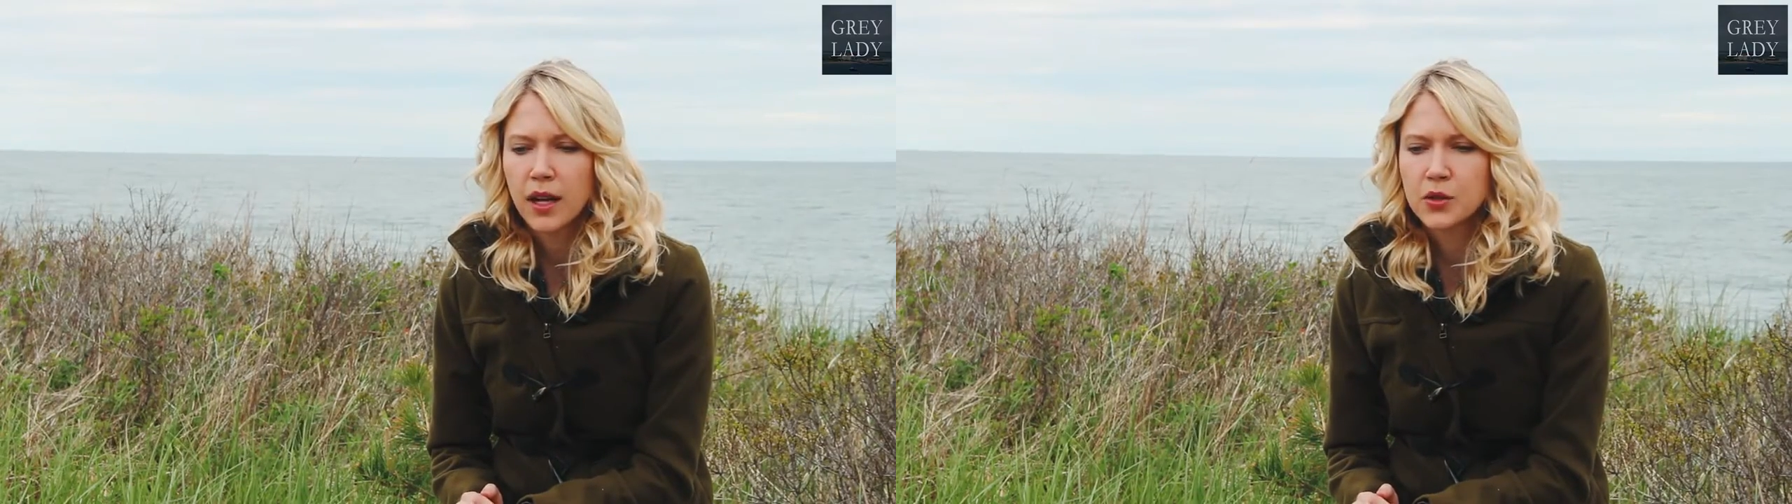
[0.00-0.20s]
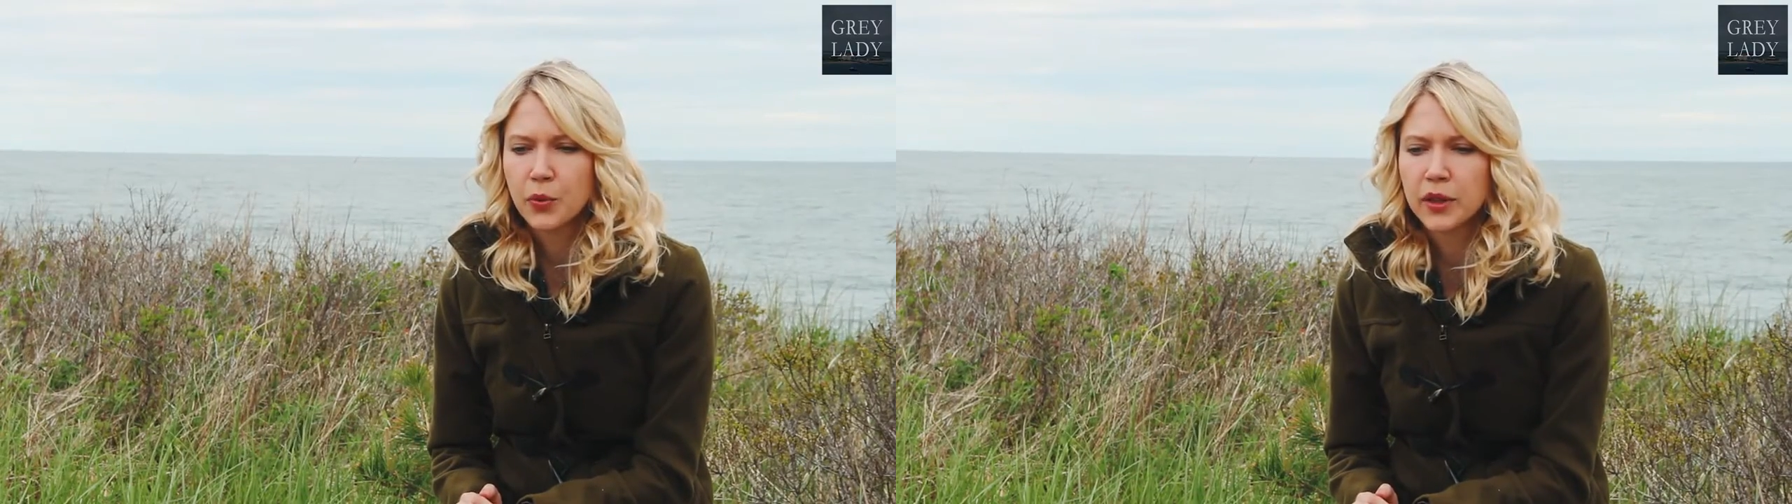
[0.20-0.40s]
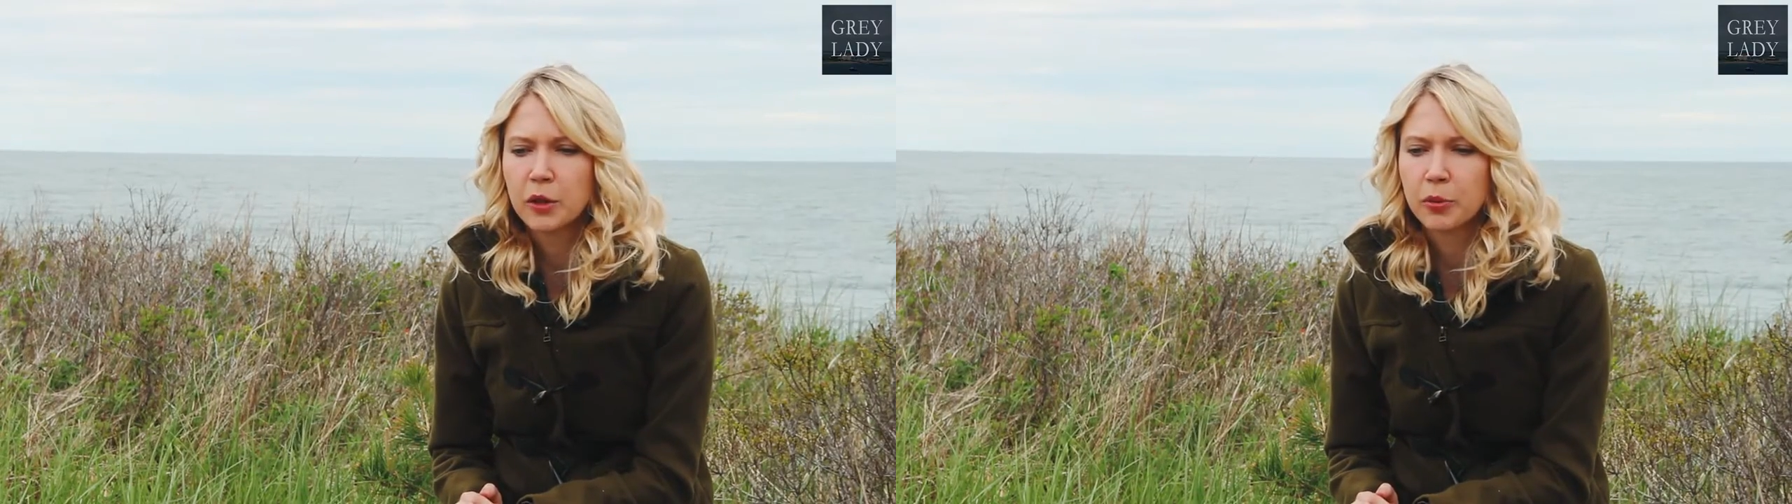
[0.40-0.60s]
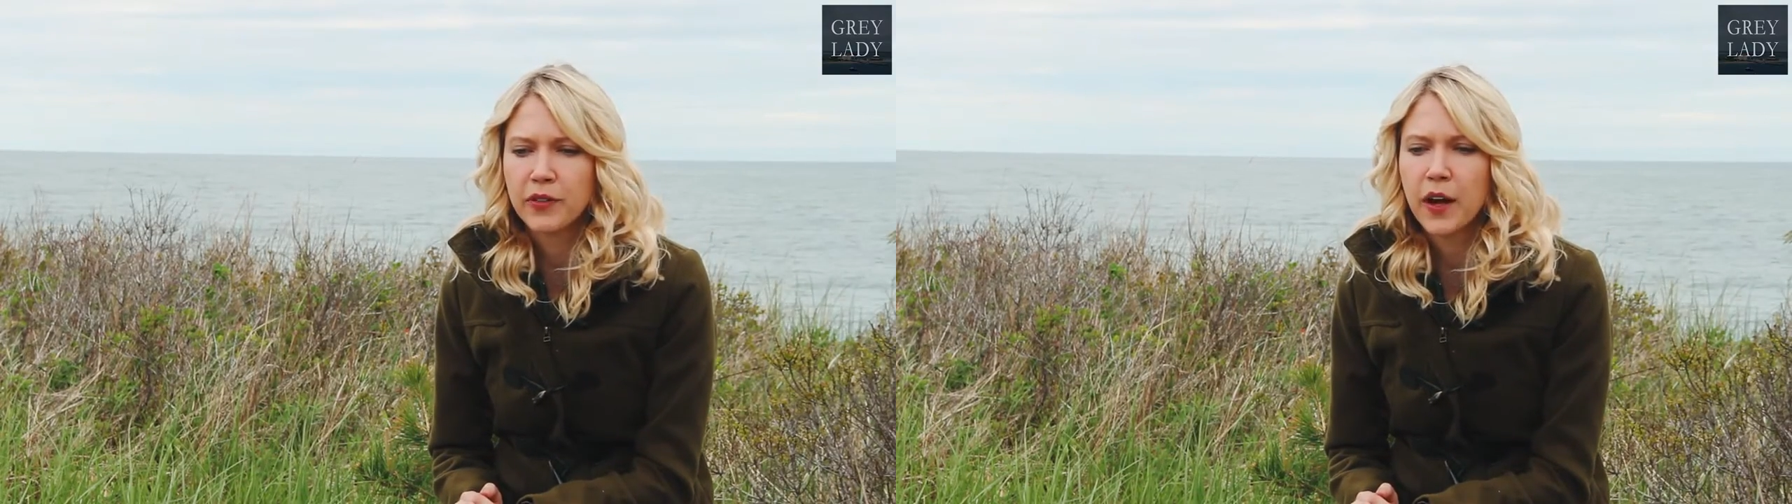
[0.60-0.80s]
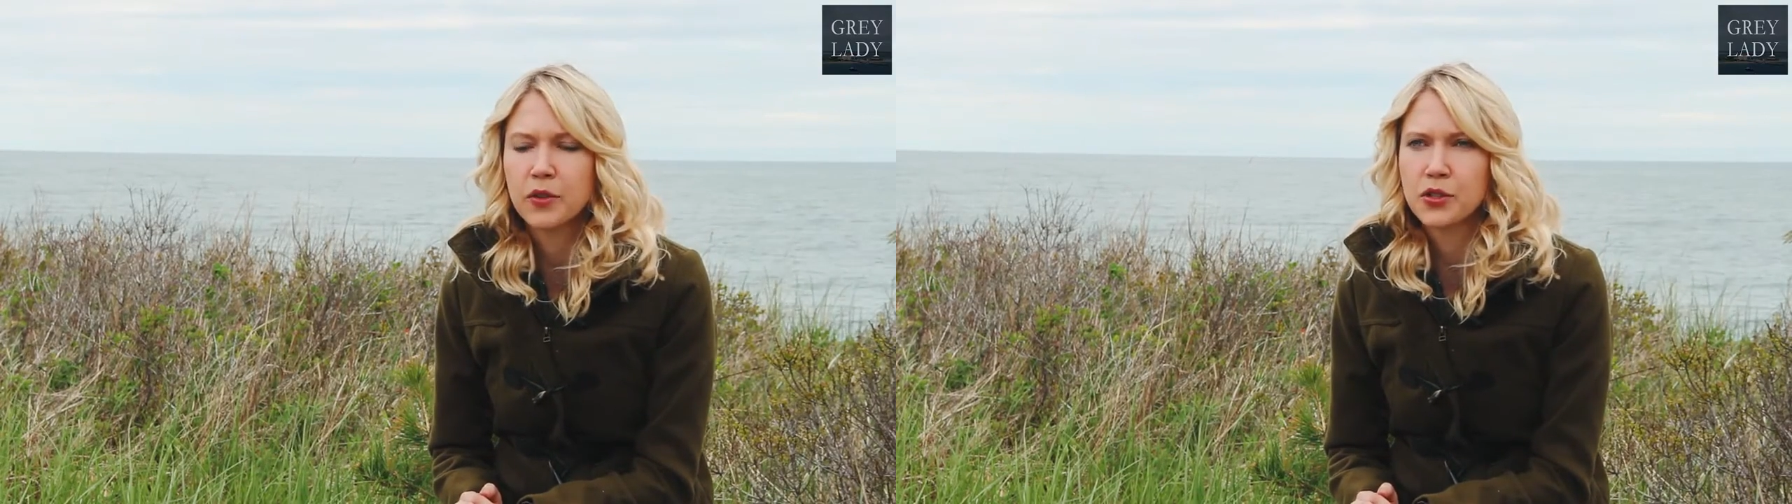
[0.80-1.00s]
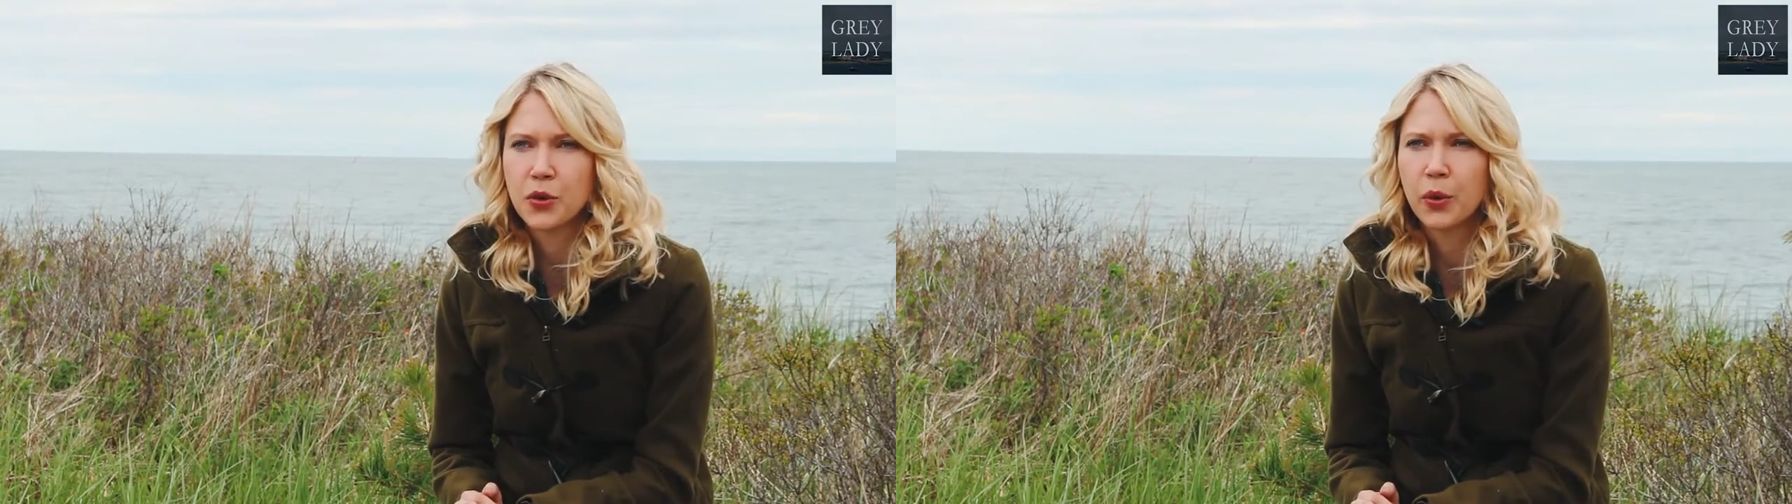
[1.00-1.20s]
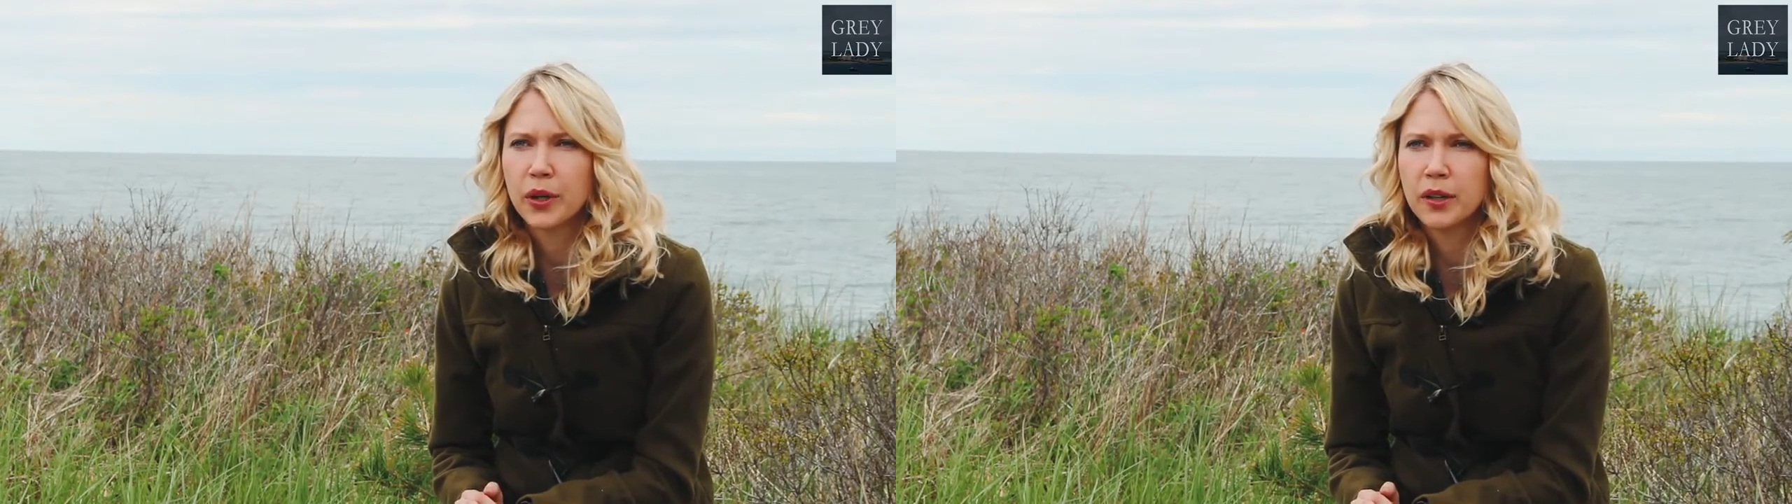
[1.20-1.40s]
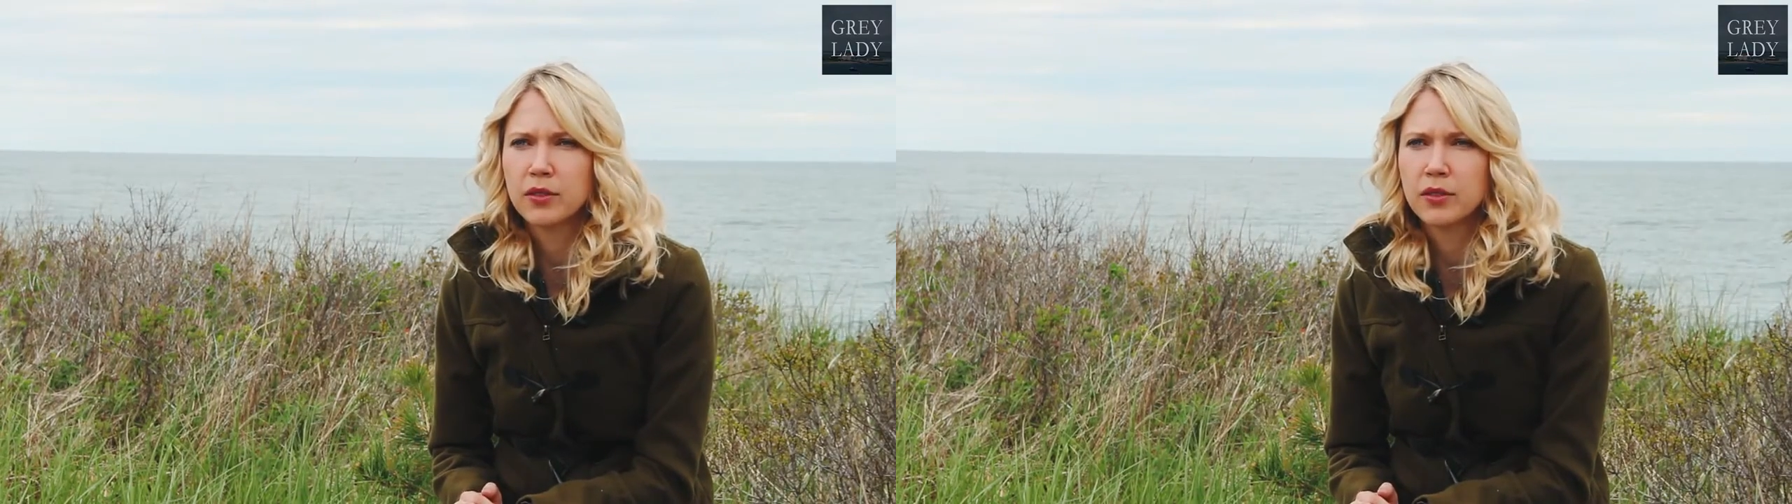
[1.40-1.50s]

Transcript: it's really a profound story